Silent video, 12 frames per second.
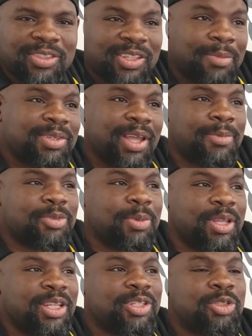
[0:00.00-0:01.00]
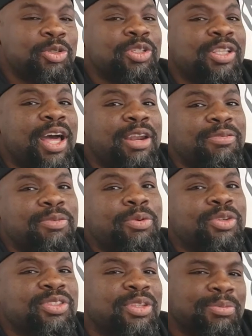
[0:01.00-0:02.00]
Sometimes you may need to use a lot of
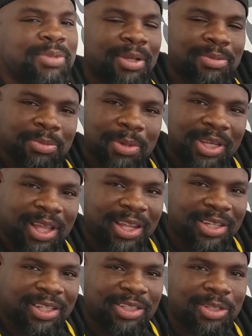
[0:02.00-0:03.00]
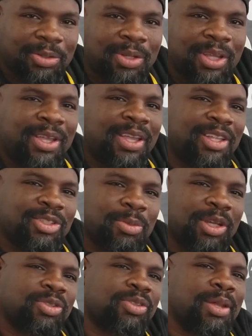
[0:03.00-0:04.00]
force, sometimes you may not need to. And so
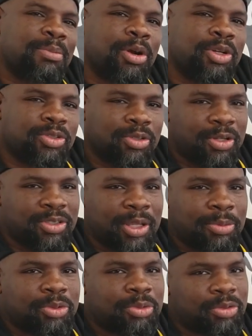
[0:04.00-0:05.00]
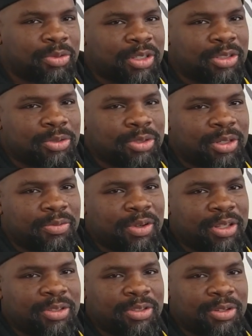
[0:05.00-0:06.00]
make sure that martial art is able to address those different
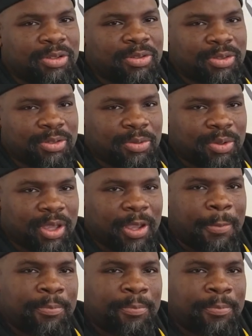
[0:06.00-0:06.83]
concerns, okay?